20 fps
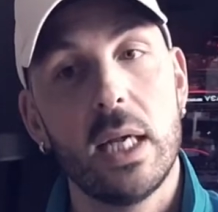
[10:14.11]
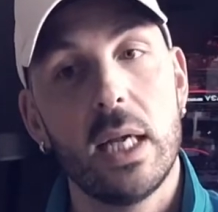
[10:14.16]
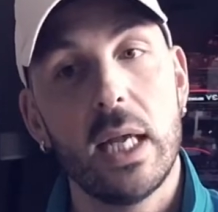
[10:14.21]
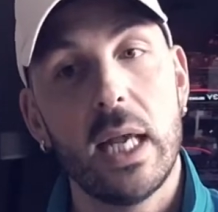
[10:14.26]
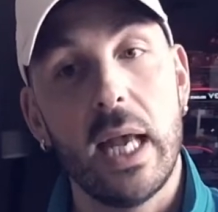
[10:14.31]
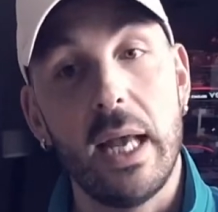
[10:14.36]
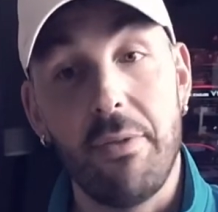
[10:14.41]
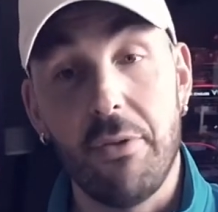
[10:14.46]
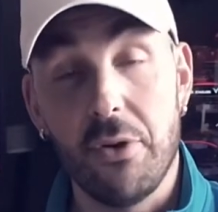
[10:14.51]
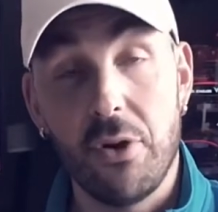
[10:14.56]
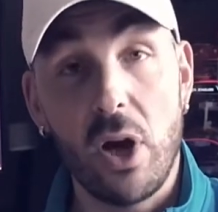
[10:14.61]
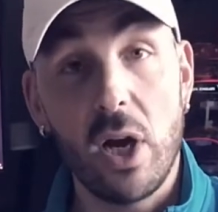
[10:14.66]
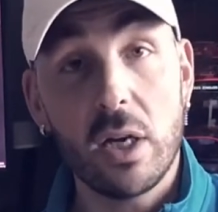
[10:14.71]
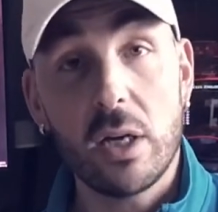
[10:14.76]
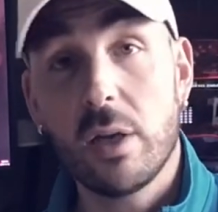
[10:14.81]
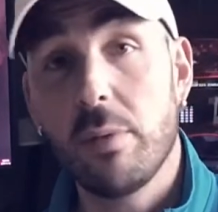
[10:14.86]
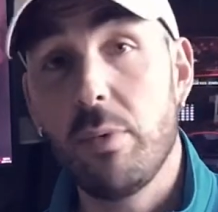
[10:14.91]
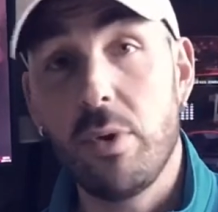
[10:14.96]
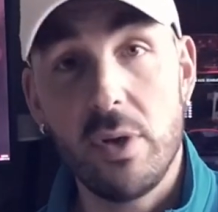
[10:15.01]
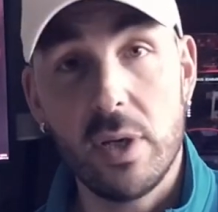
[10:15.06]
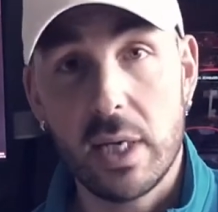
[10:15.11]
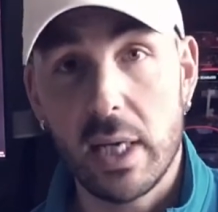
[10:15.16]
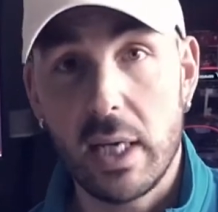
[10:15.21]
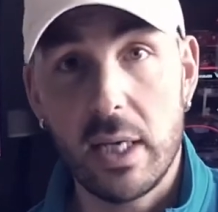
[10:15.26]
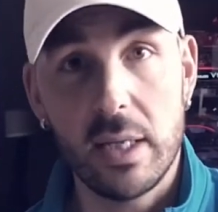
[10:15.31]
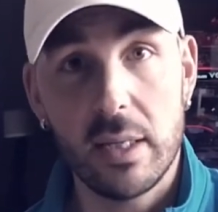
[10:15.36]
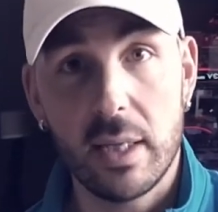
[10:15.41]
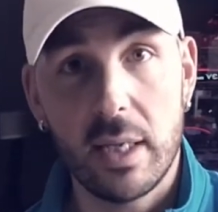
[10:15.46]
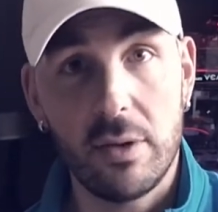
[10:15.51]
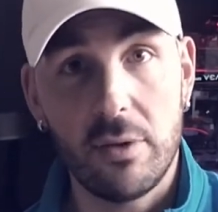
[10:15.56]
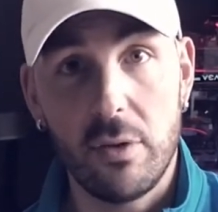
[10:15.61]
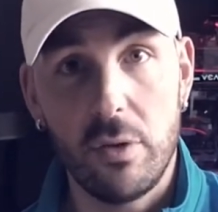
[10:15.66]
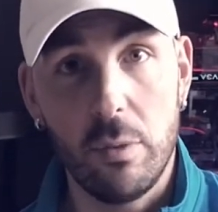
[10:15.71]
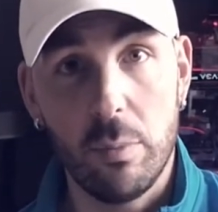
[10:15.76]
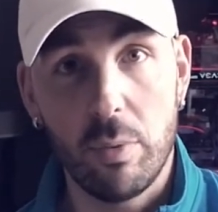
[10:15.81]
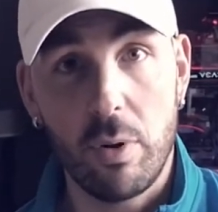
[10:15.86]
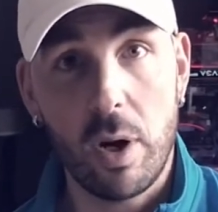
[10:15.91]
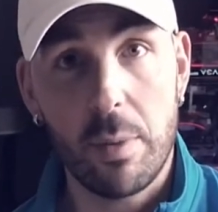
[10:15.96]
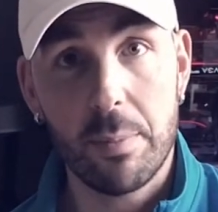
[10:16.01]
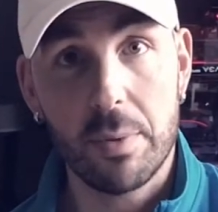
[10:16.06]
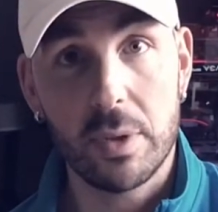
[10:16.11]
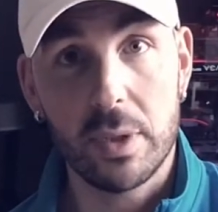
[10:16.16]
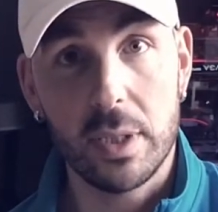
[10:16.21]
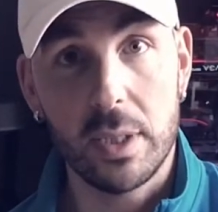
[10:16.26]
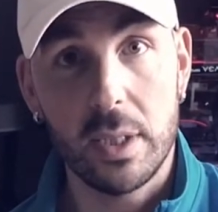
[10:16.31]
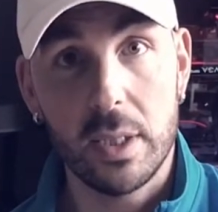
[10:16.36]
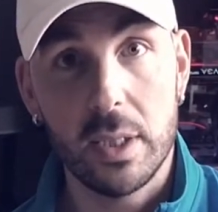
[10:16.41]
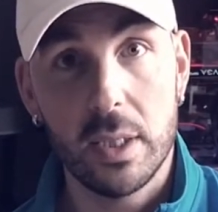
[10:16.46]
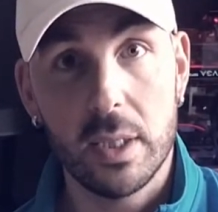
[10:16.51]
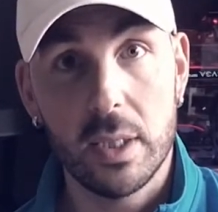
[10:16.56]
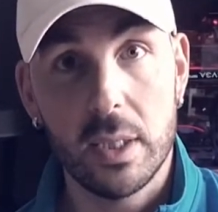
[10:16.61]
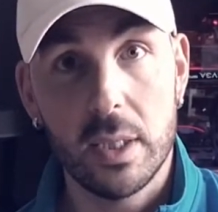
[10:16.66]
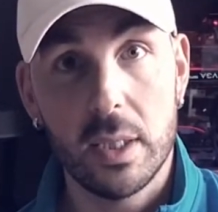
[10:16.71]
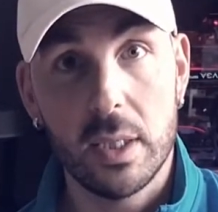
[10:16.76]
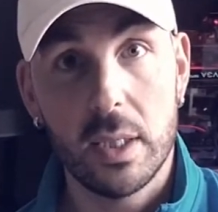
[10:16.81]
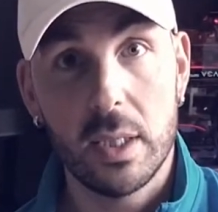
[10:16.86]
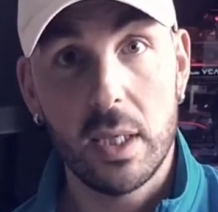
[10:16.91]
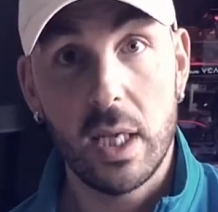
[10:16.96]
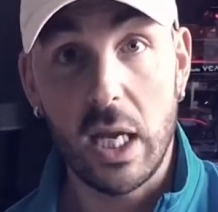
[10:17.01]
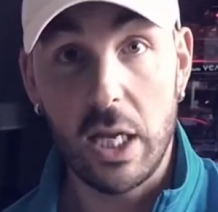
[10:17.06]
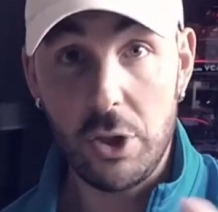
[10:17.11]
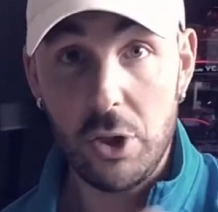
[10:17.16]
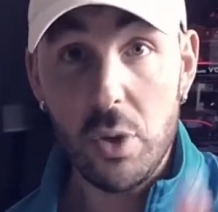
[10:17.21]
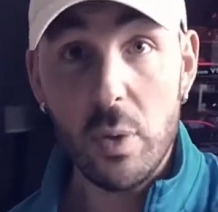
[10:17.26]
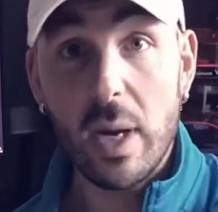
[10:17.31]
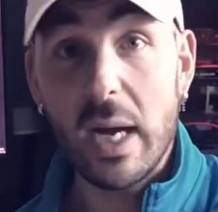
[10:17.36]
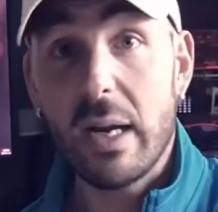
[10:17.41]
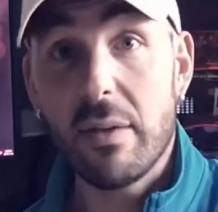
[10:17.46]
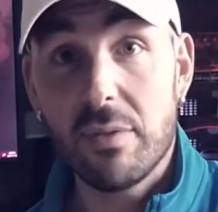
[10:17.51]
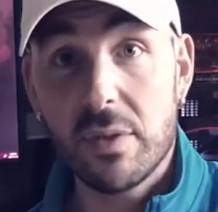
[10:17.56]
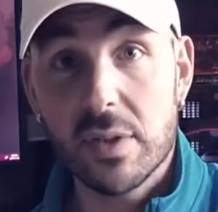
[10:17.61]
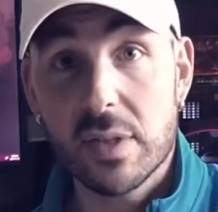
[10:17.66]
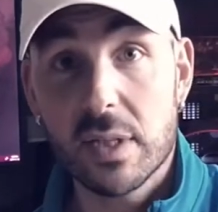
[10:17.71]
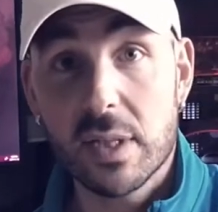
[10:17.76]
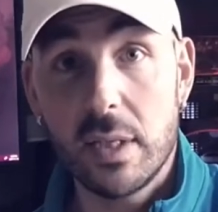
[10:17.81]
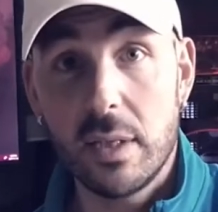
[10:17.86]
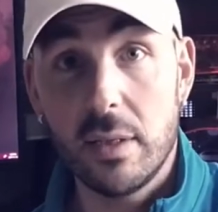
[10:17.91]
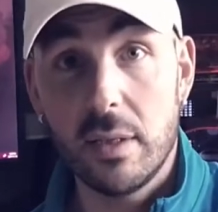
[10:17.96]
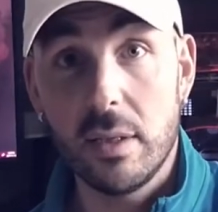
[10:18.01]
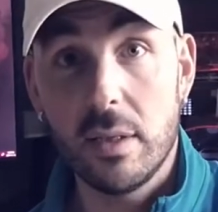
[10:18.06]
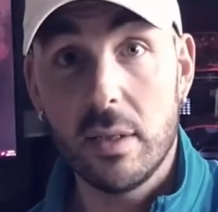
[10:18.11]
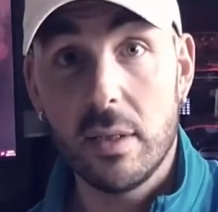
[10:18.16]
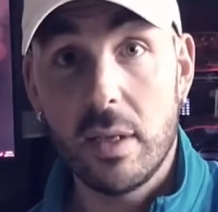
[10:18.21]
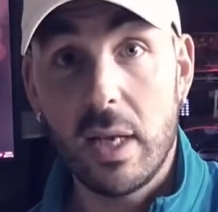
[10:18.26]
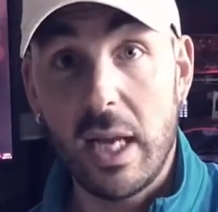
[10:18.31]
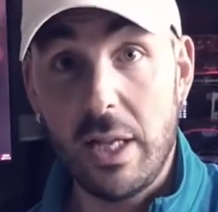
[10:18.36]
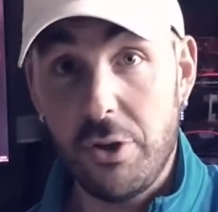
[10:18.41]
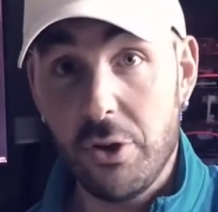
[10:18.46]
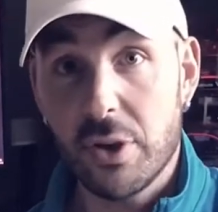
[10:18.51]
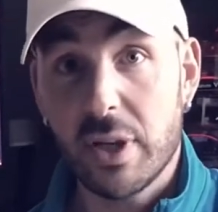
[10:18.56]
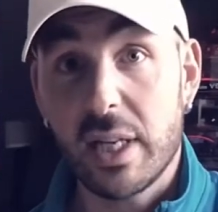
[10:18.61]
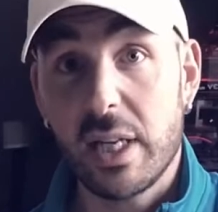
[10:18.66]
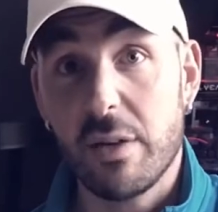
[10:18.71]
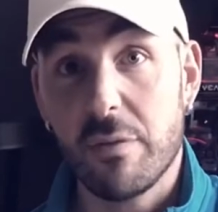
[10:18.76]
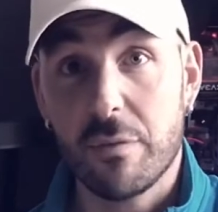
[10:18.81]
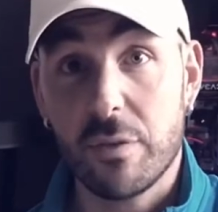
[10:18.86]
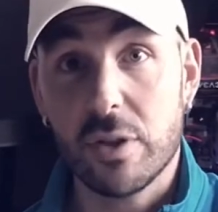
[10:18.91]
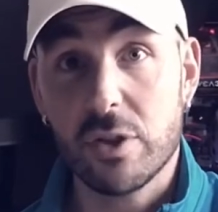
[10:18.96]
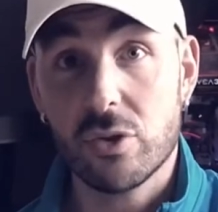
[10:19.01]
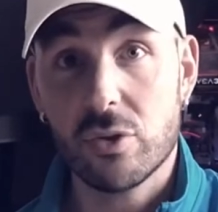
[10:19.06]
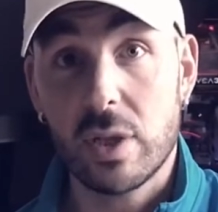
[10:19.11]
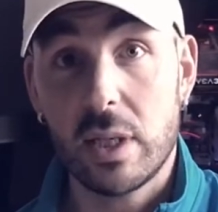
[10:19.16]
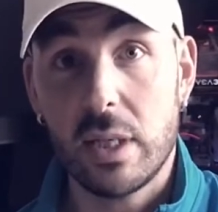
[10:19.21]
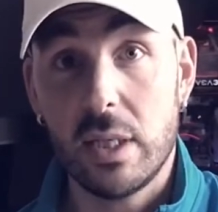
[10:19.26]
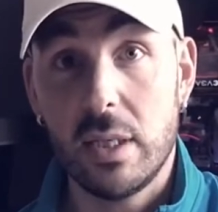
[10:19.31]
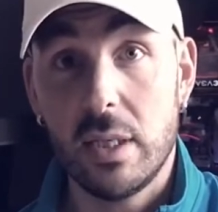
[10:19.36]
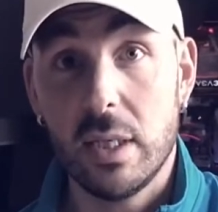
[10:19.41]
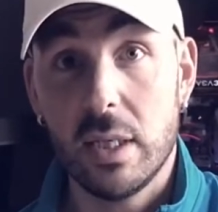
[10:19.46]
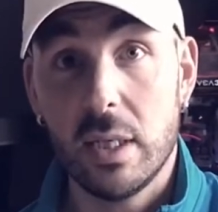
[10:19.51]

and they're not communicating that to you properly, and you have the skill, and you're getting frustrated,